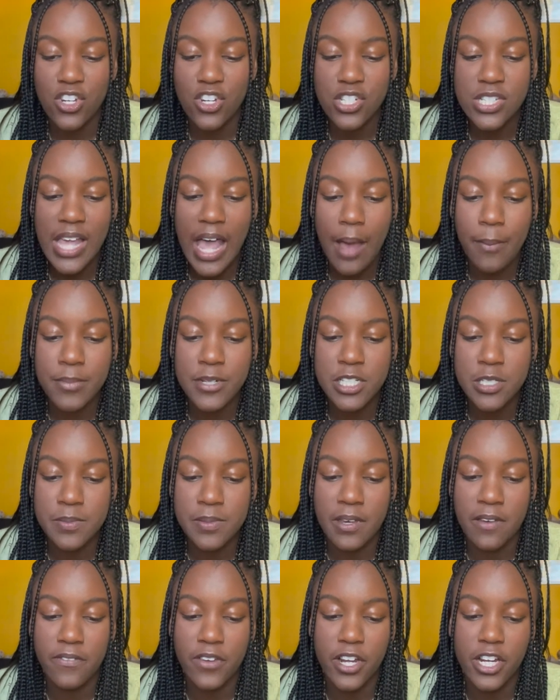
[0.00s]
just happened to
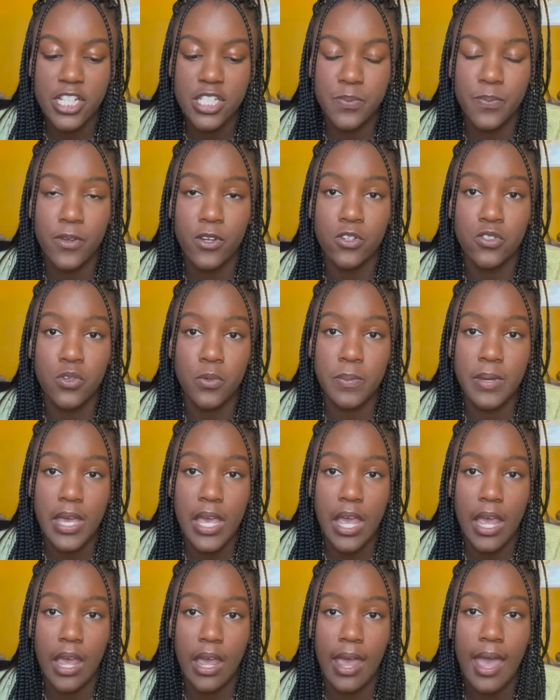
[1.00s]
be a very spiritual
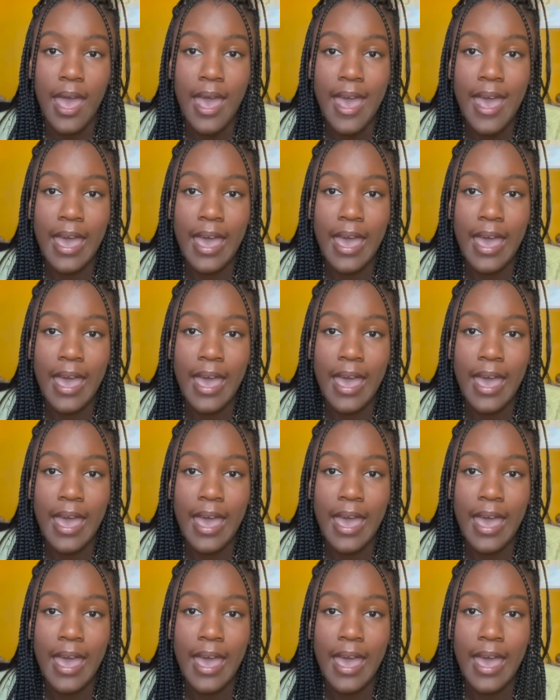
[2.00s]
being,